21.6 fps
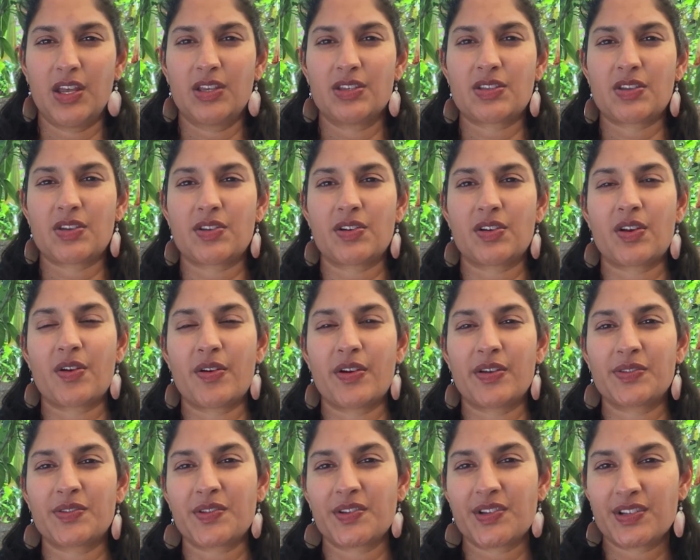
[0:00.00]
So you're
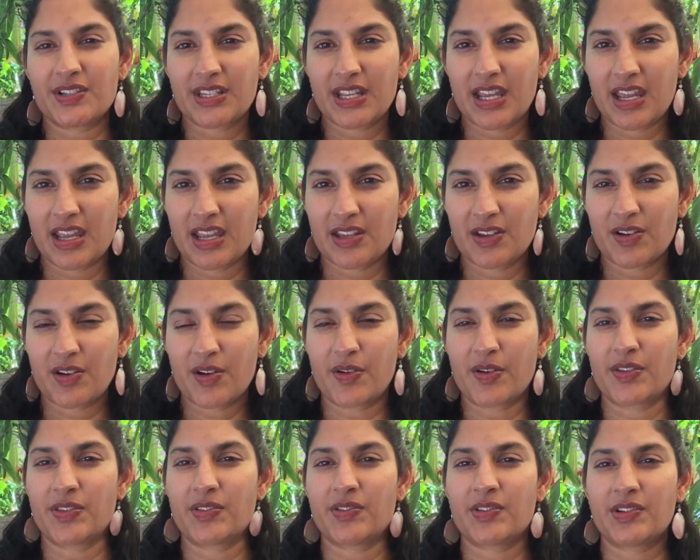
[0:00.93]
going through your day, you're
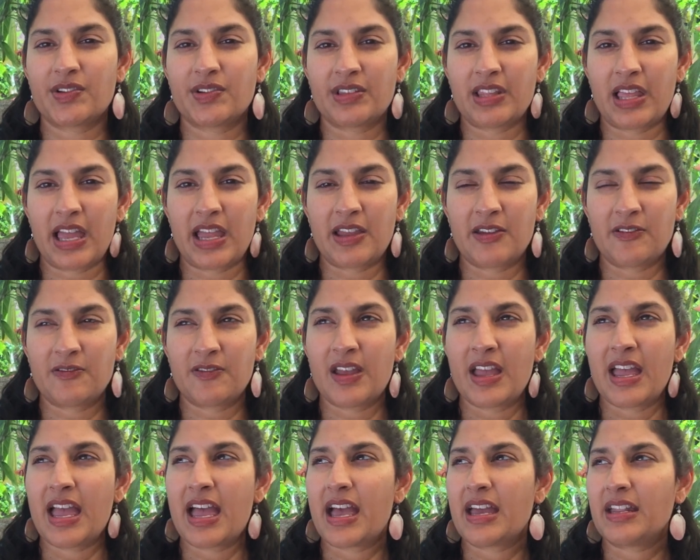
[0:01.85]
going through your life,
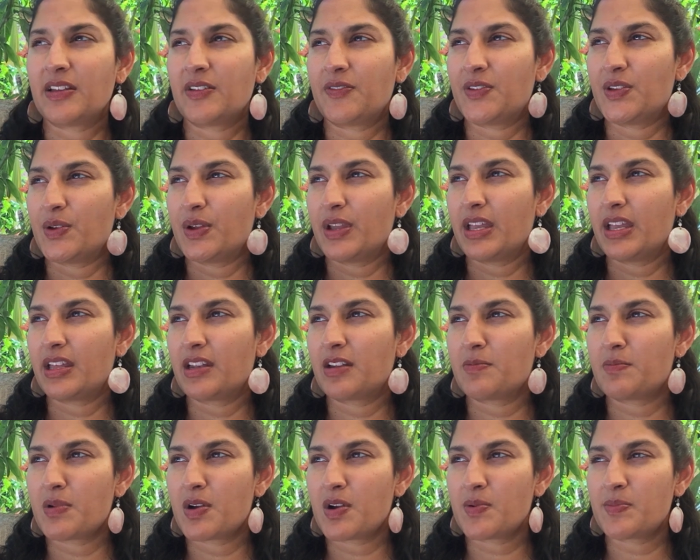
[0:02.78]
and if you hit
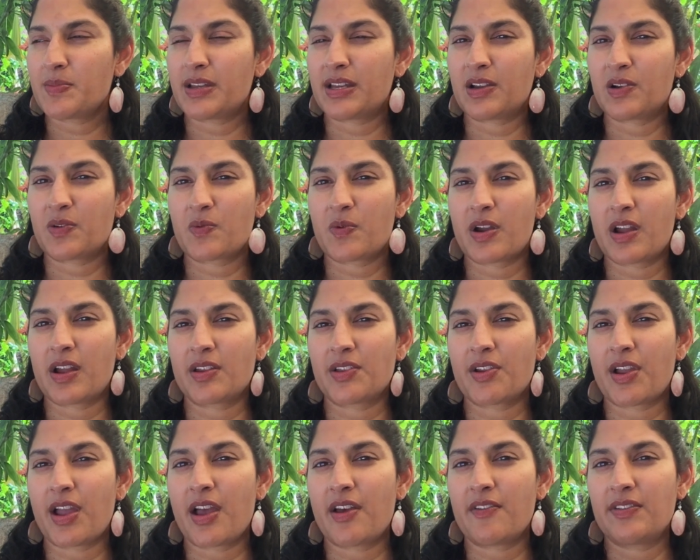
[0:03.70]
a moment where
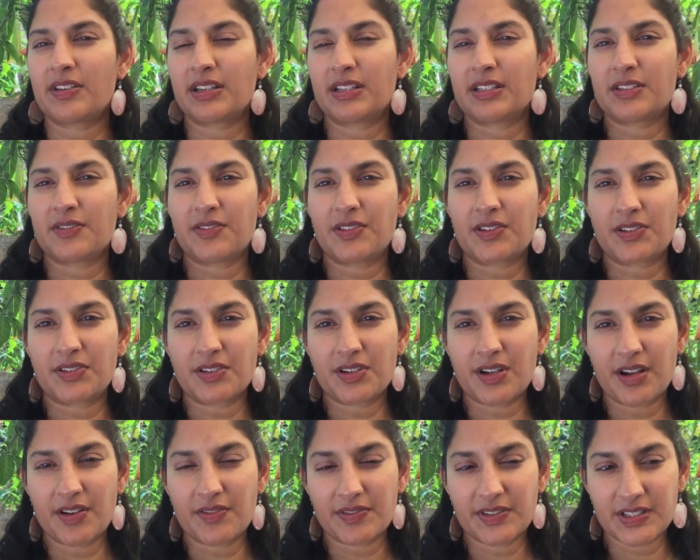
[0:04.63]
you're having a difficult
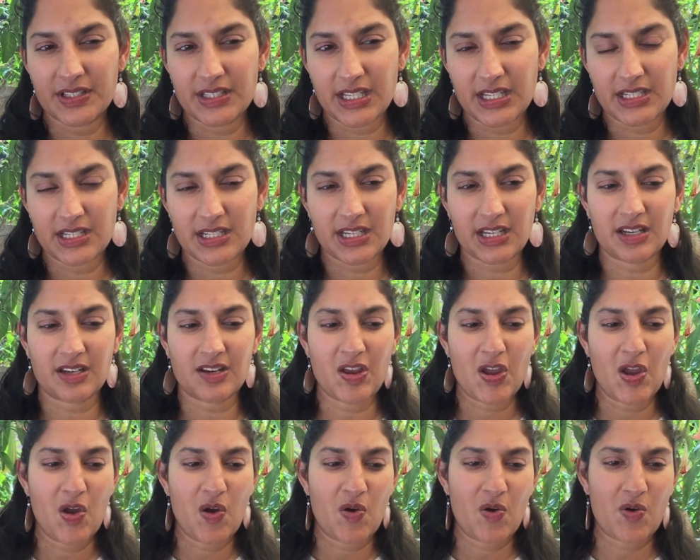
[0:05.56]
conversation
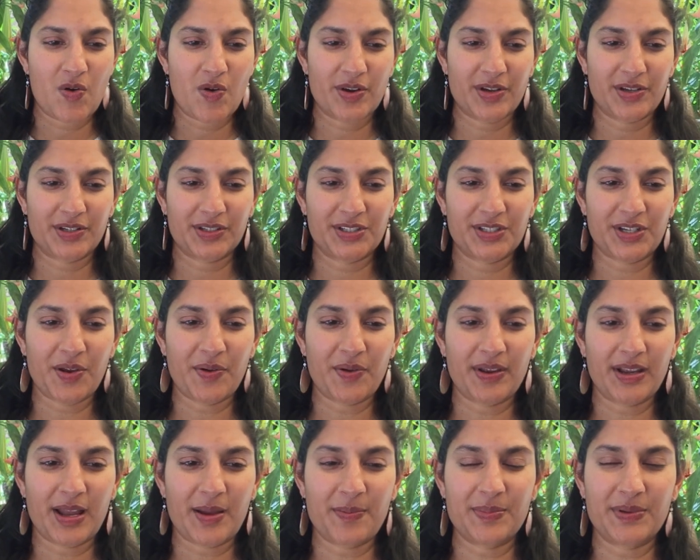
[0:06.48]
or you're
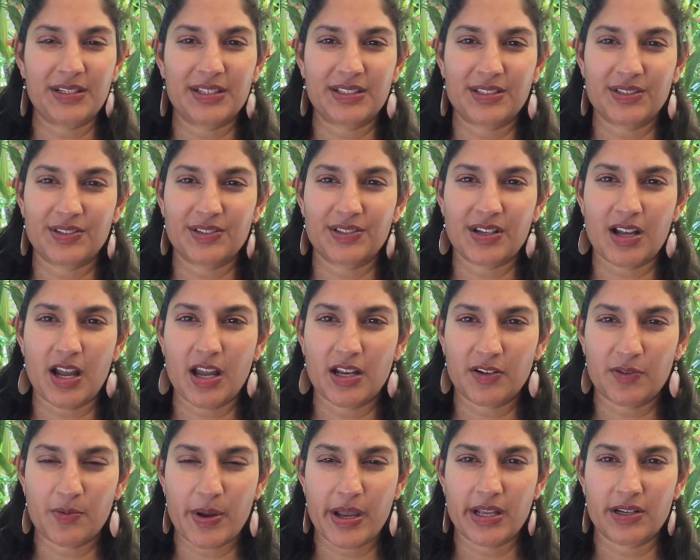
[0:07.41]
showing up in a certain
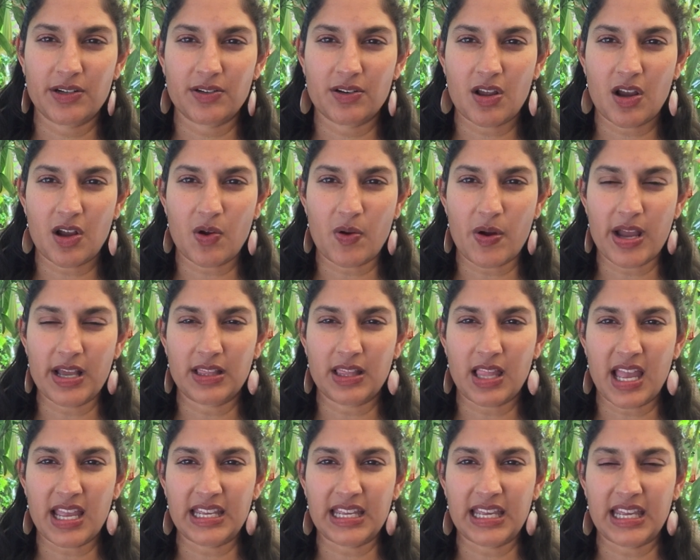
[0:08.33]
kind of way and you're not quite
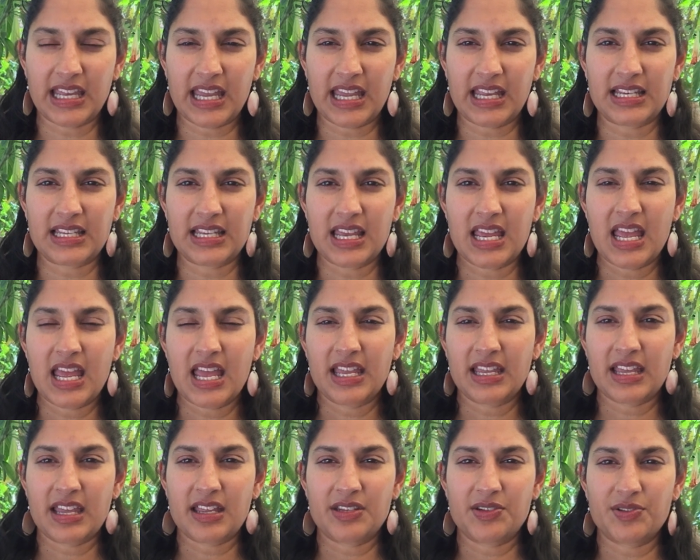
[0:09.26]
liking it,
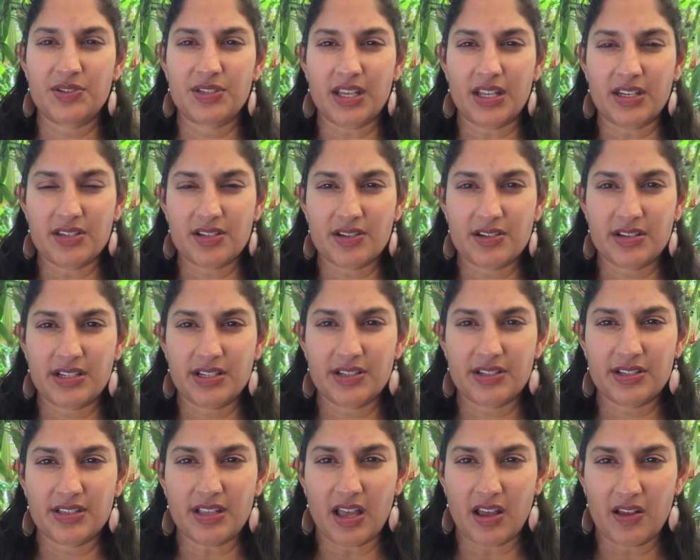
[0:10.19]
can you center in
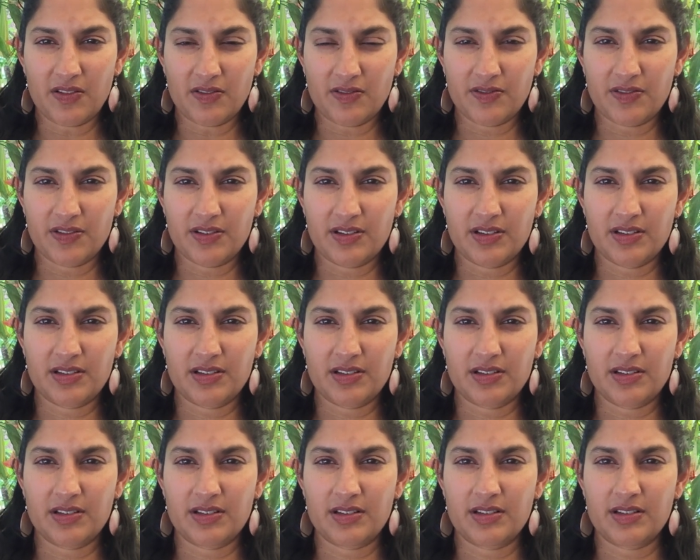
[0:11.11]
yourself?
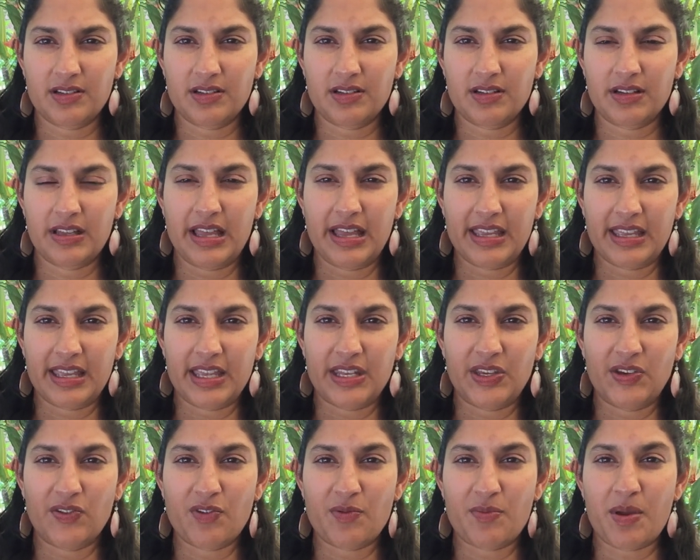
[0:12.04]

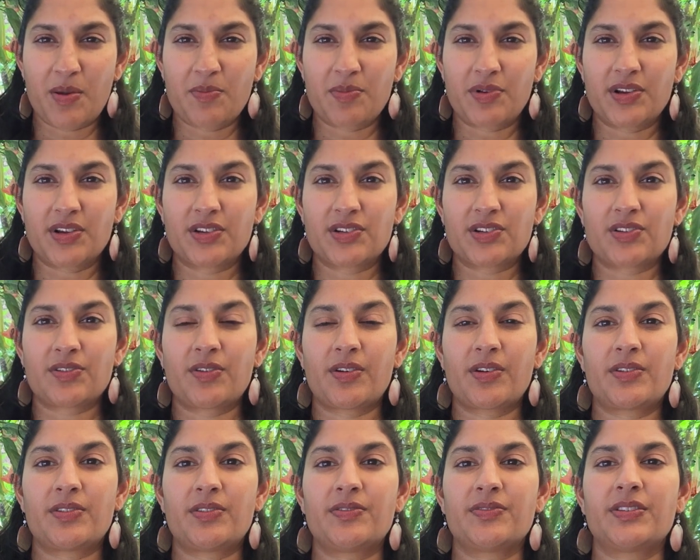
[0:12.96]
Can you remember your
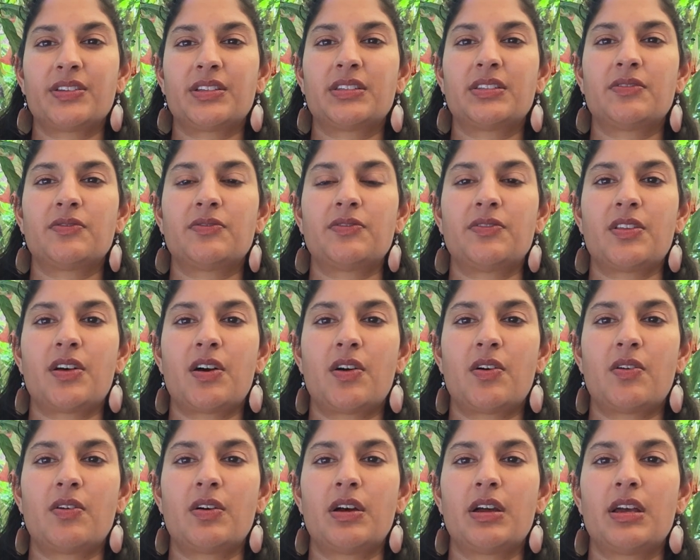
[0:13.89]
toroidal field and
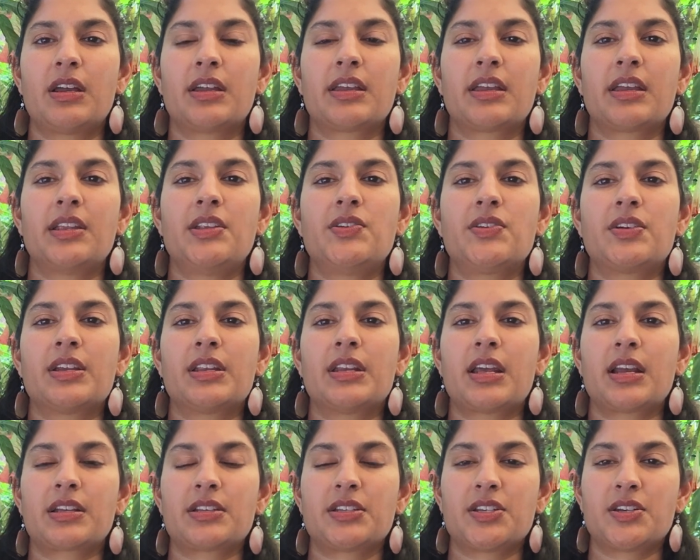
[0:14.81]
flow? Can you
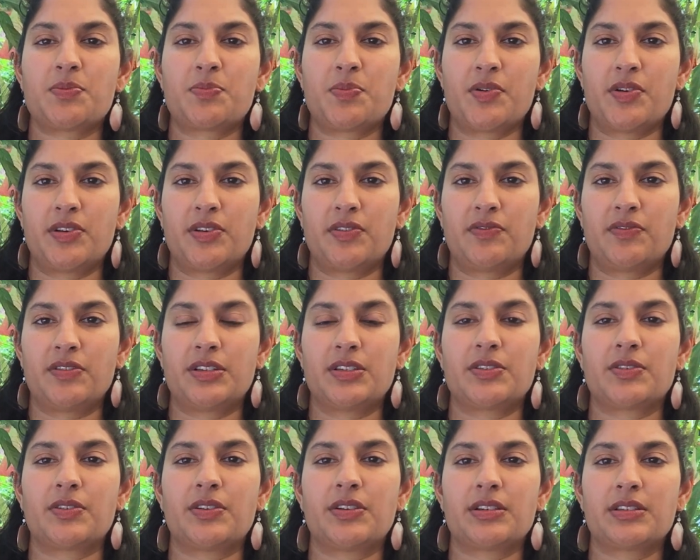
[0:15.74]
connect to your point of
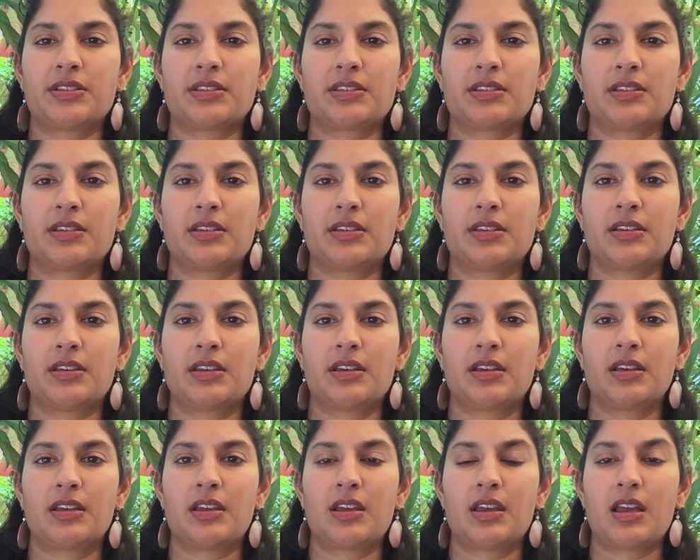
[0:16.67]
resource?
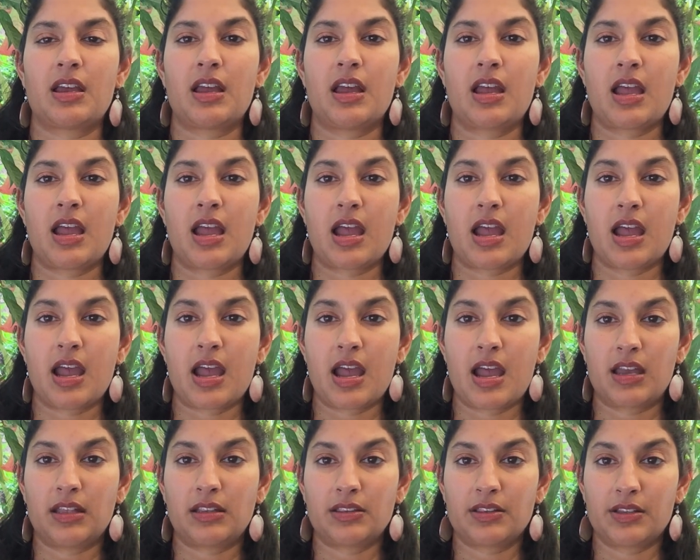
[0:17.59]

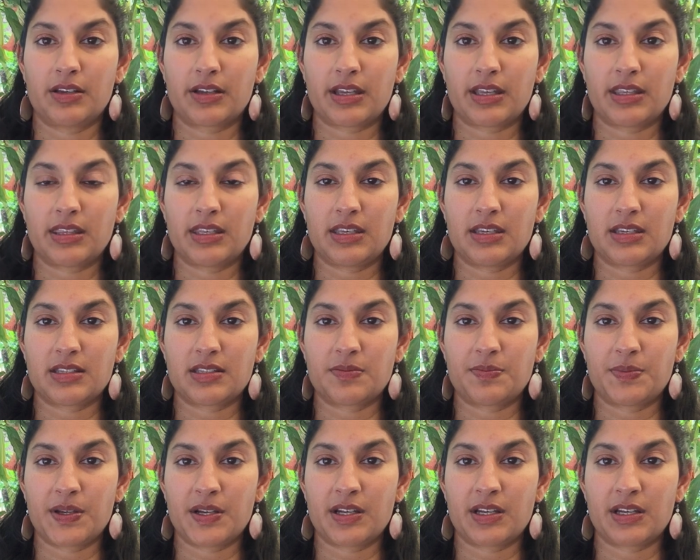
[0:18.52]
And look at the
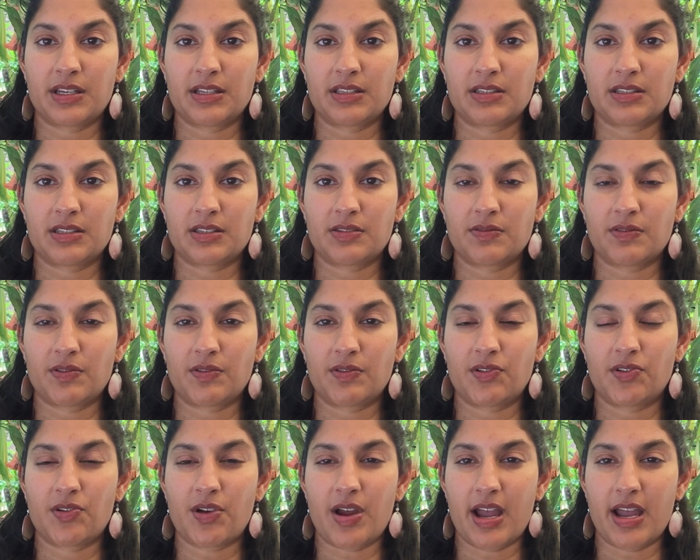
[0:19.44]
experience through
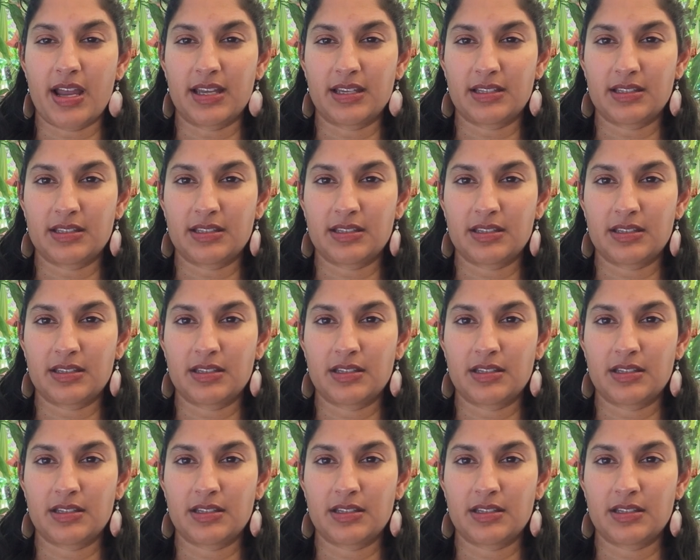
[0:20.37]
new eyes.